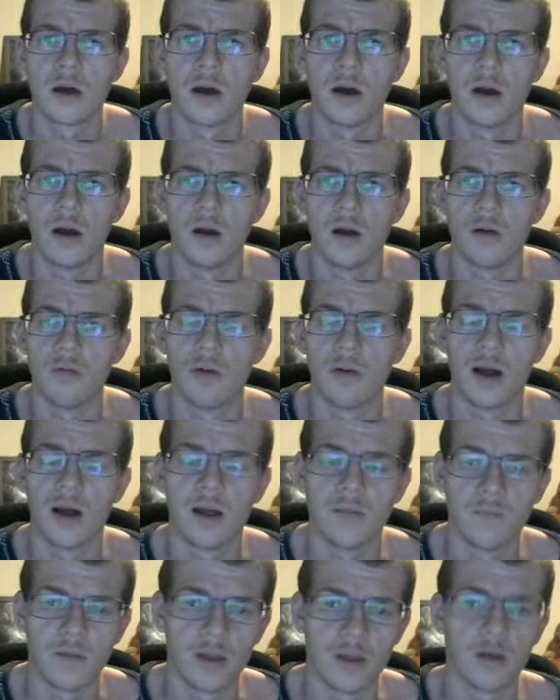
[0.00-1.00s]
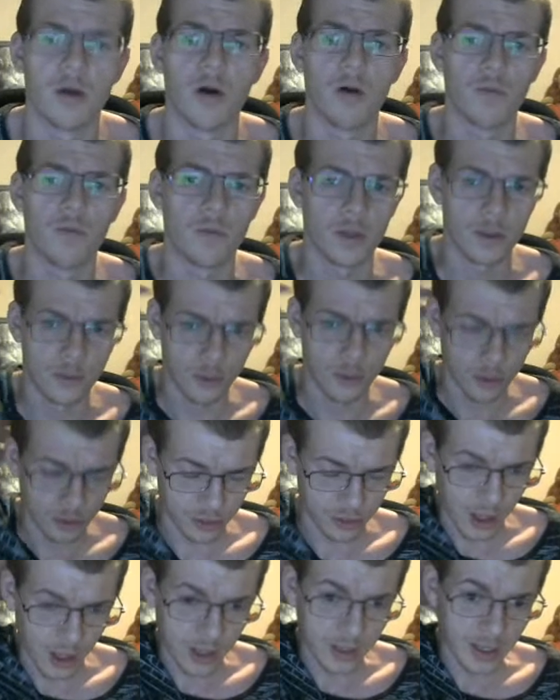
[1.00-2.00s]
and then Ole just
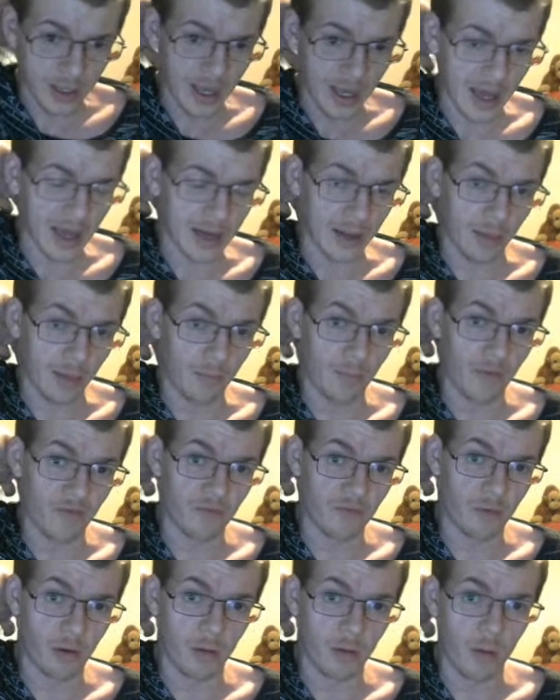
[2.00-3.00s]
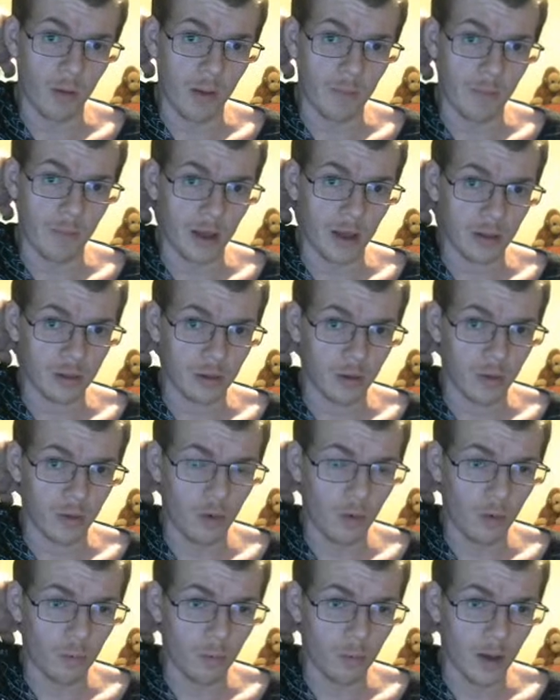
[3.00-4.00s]
said he had him before he went back to
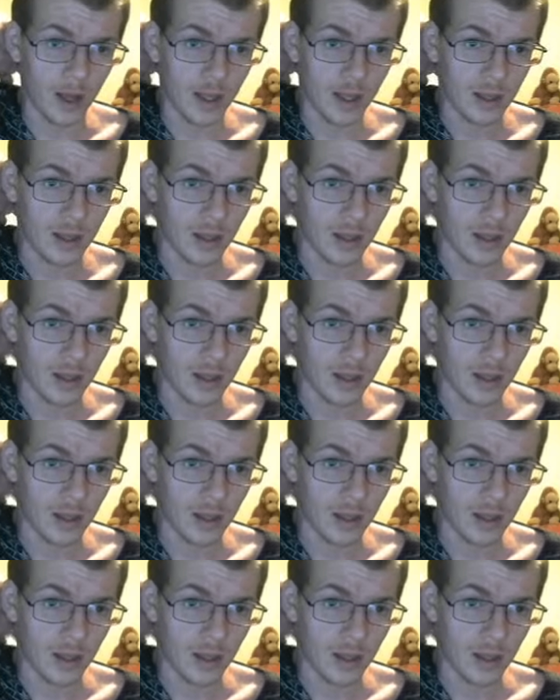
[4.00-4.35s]
Norway.